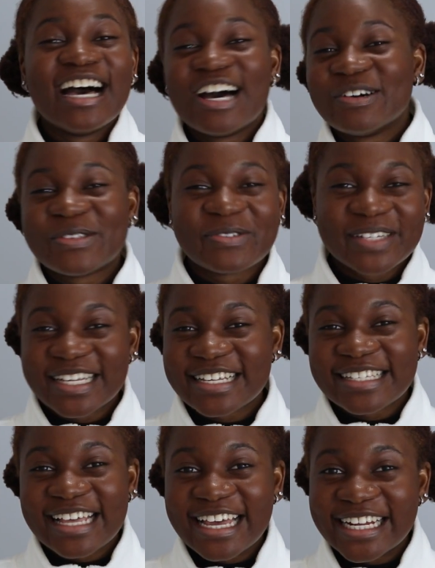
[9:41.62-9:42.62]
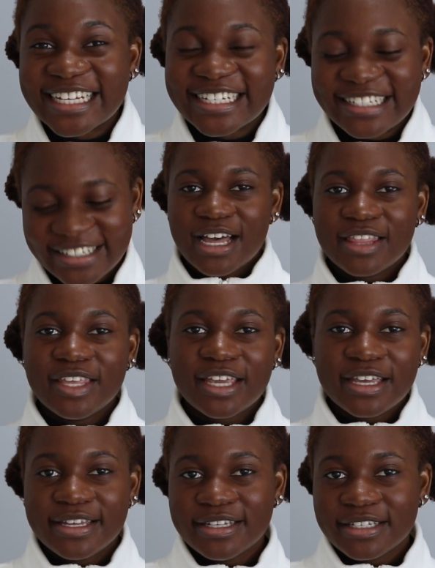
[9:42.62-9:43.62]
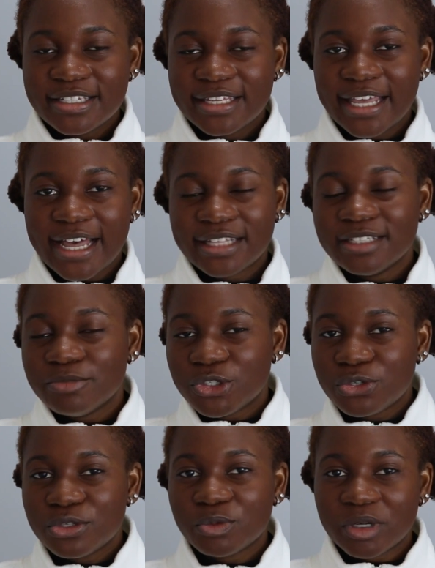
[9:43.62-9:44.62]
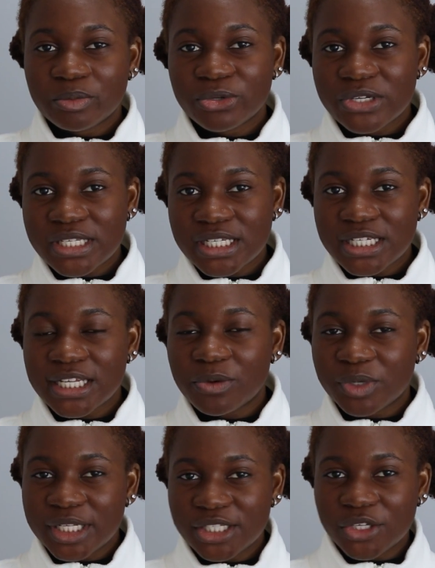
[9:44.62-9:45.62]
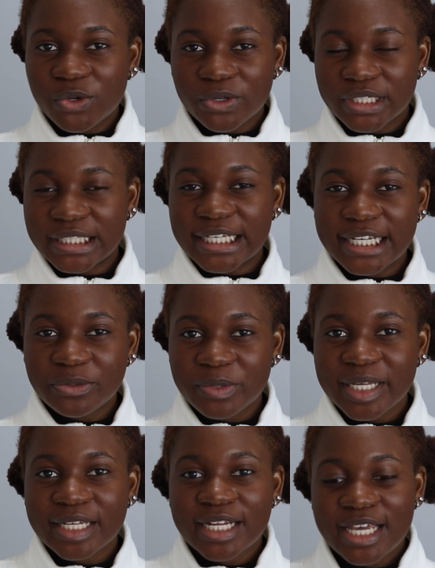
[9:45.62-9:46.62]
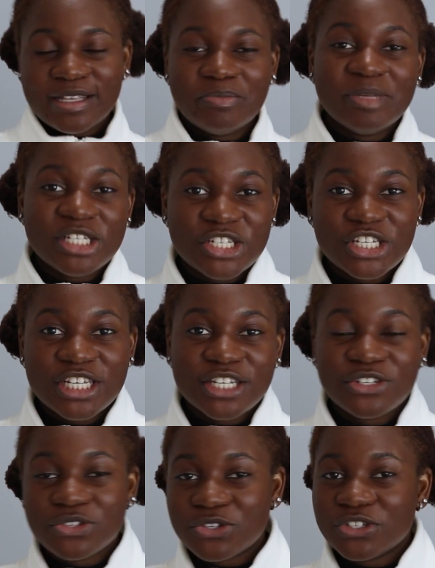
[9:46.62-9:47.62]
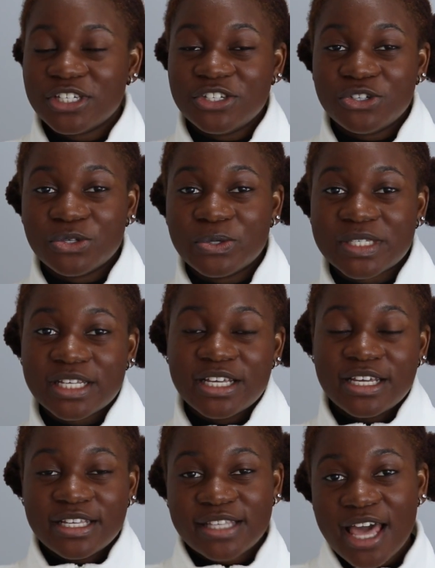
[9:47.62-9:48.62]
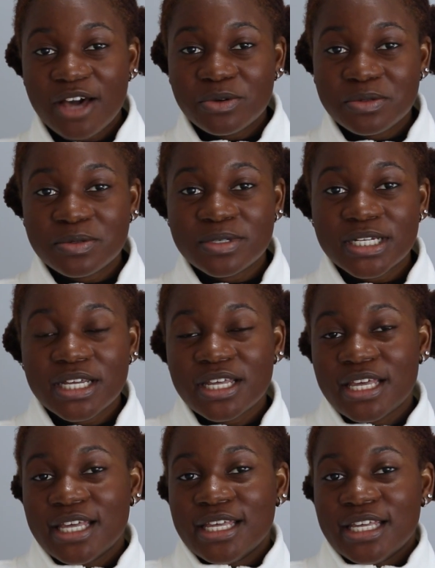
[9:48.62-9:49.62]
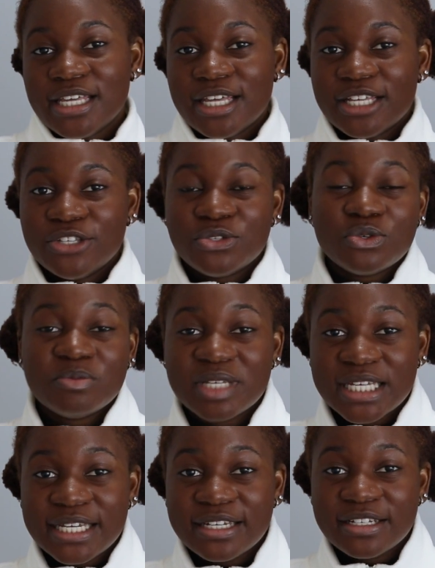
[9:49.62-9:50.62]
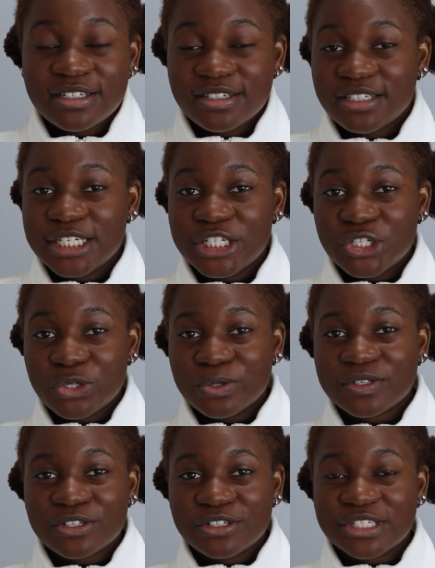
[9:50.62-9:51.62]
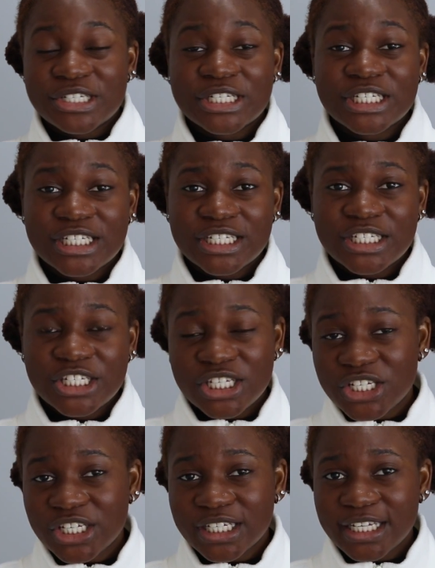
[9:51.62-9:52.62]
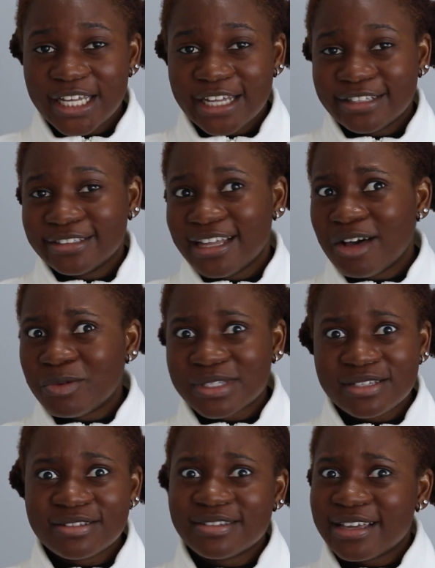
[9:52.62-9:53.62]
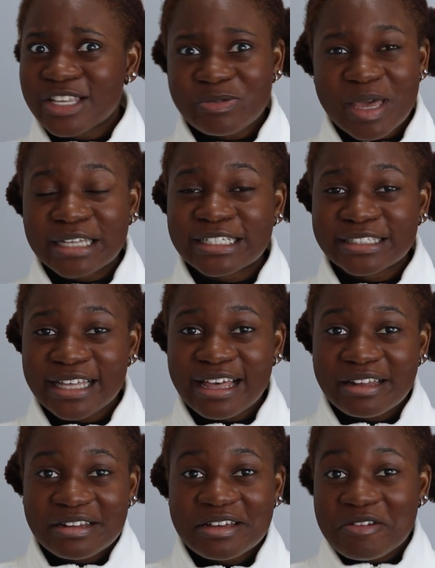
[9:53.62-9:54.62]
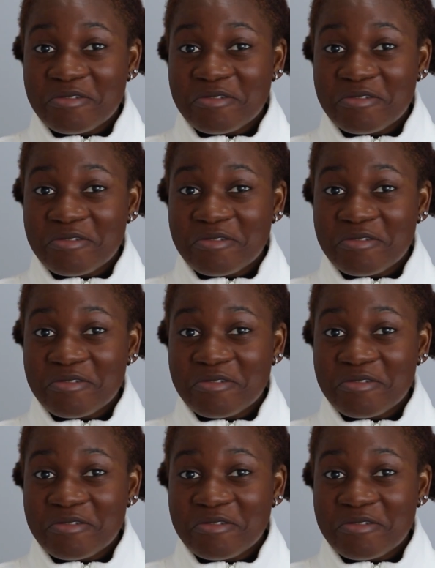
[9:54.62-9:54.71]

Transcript: I was really excited. At the end, they had them choose one person they wanted to go on a date with. Then Minji, she chose Sehun. Soomin, she chose Jinsik. I wasn't expecting that.